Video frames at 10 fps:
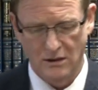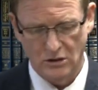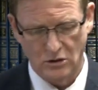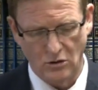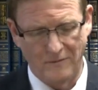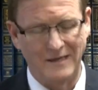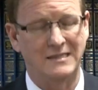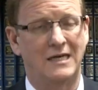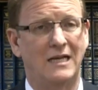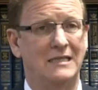So you
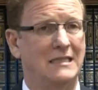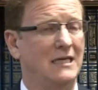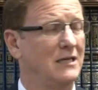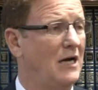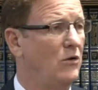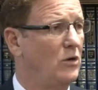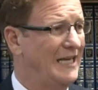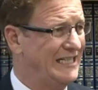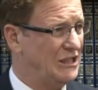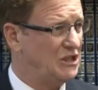basically said that I will
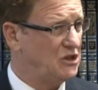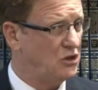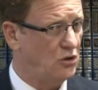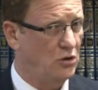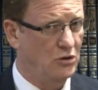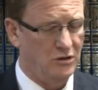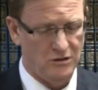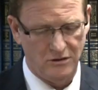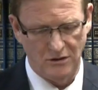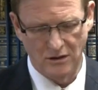
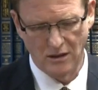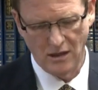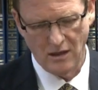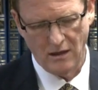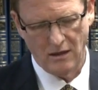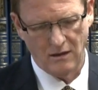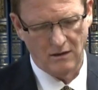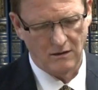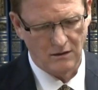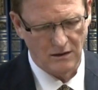exclude
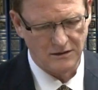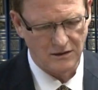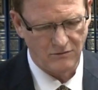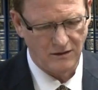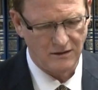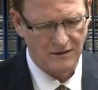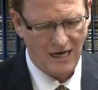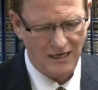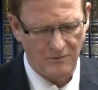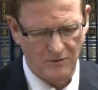consecrated
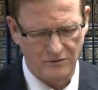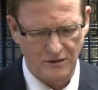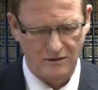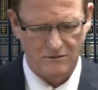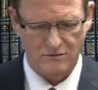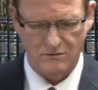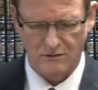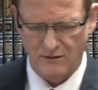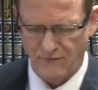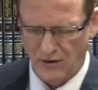animals that
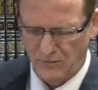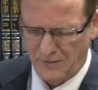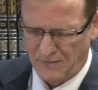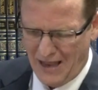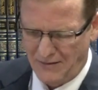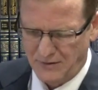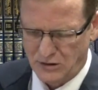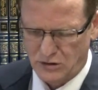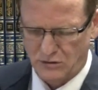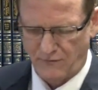develop a
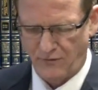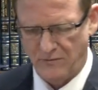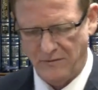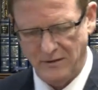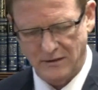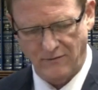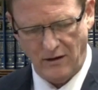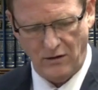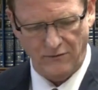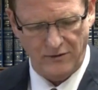blemish from the mitzvah
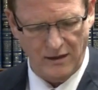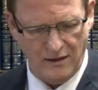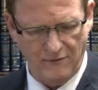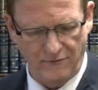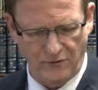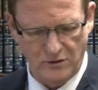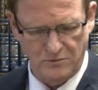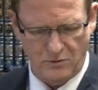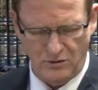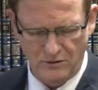of the
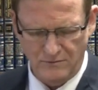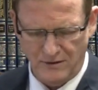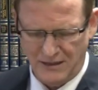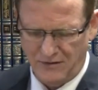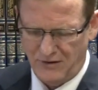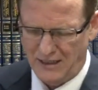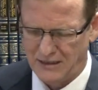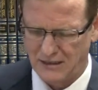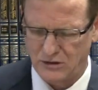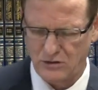firstborn, but I will not
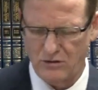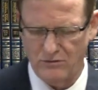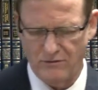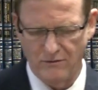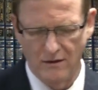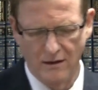exclude